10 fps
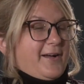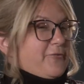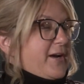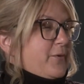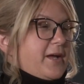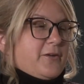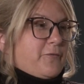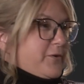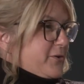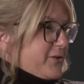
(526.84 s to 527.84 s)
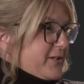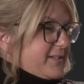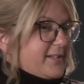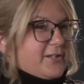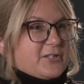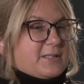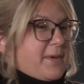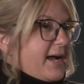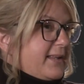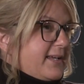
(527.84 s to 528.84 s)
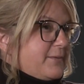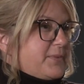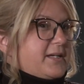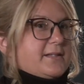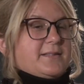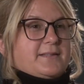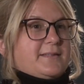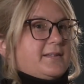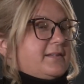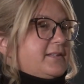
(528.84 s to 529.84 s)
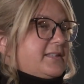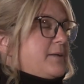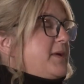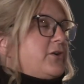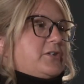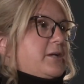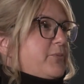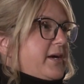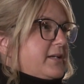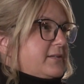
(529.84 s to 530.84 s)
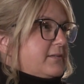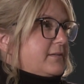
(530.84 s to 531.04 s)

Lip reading: Right away, you feel good. You're smiling because they make your day bright.